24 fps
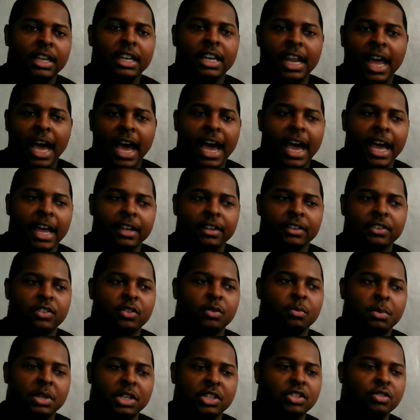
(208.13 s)
Not
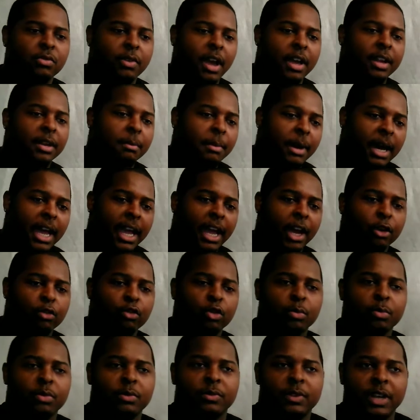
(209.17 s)
to be surrounded by a
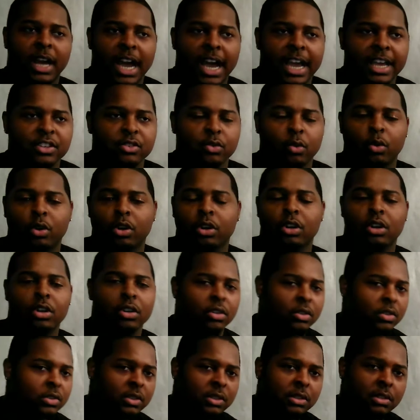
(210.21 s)
group of guys or
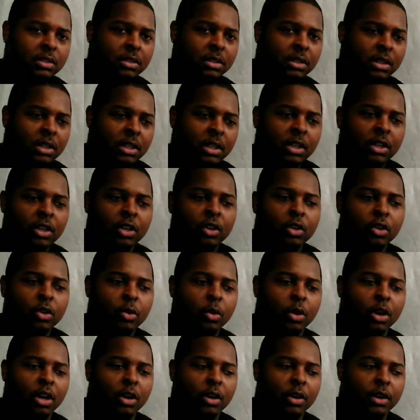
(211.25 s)
girls
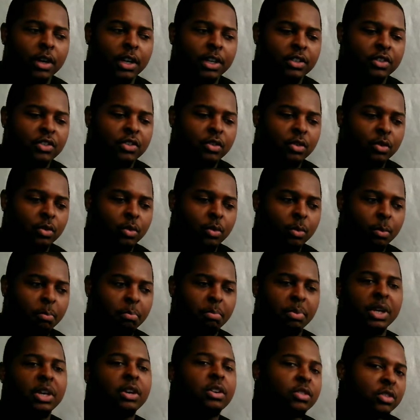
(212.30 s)
who are going to
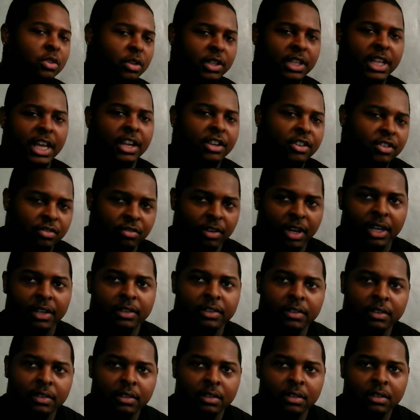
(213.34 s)
build on that
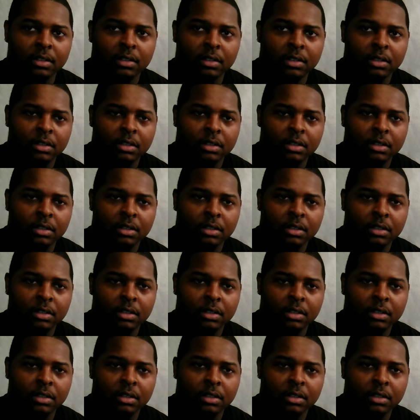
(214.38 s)
stress.